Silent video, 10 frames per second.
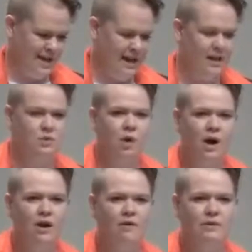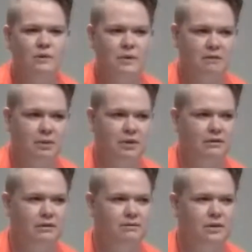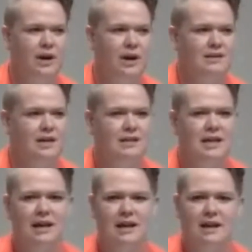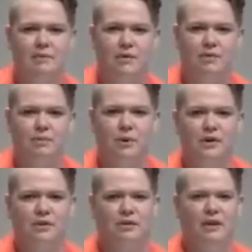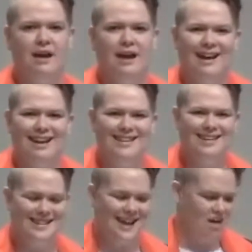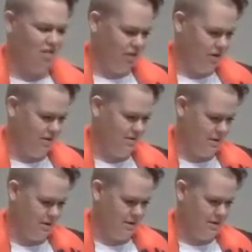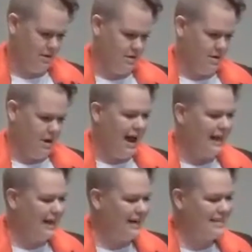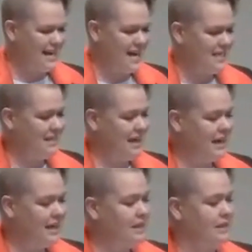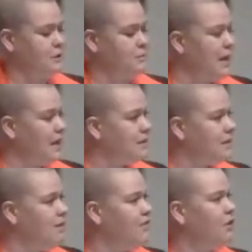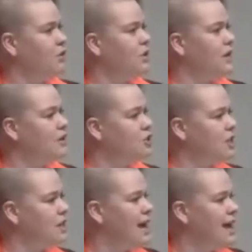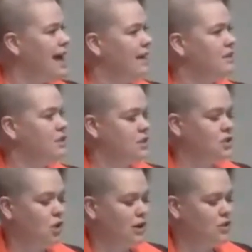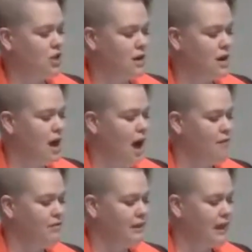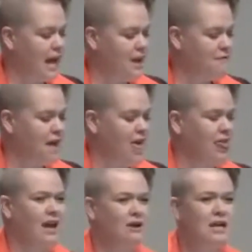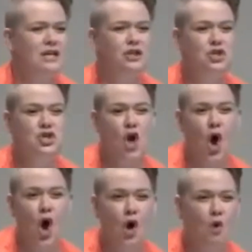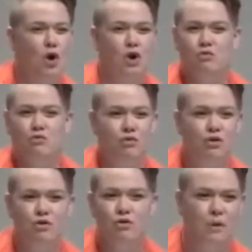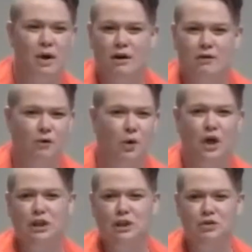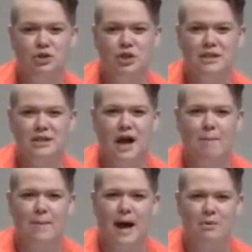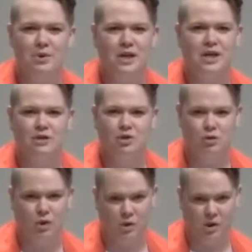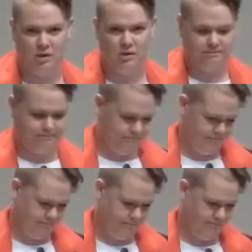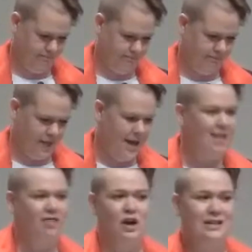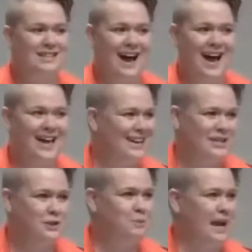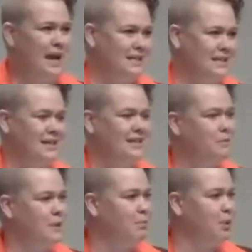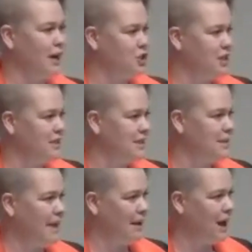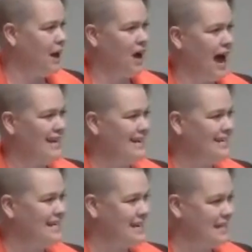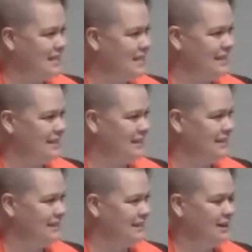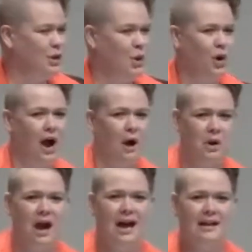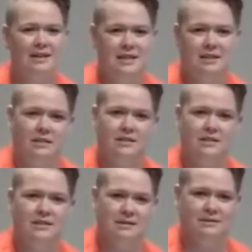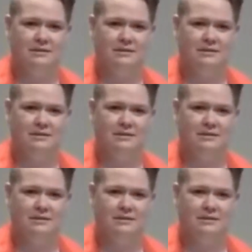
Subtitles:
And as one of those people who has attended both birth and death, I can attest that in the space of the creation and destruction of life, there is no room for illusions about control. There is not space to be precious about our ideas or our ideals.